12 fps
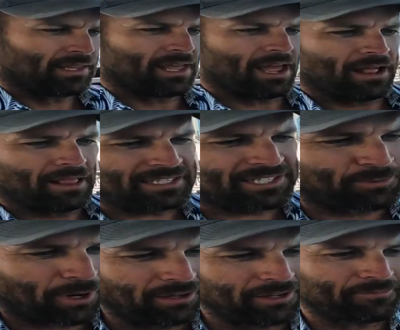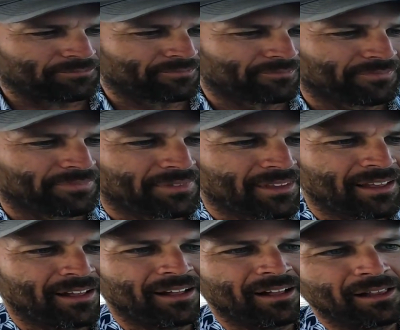yeah, that's swollen.
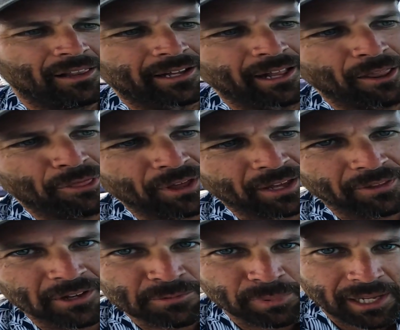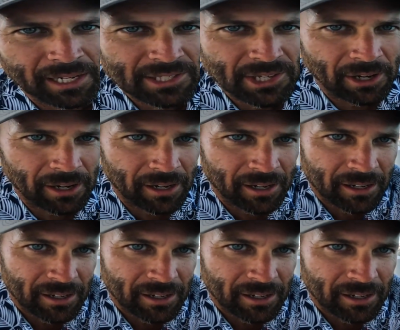Look how thick those blades are.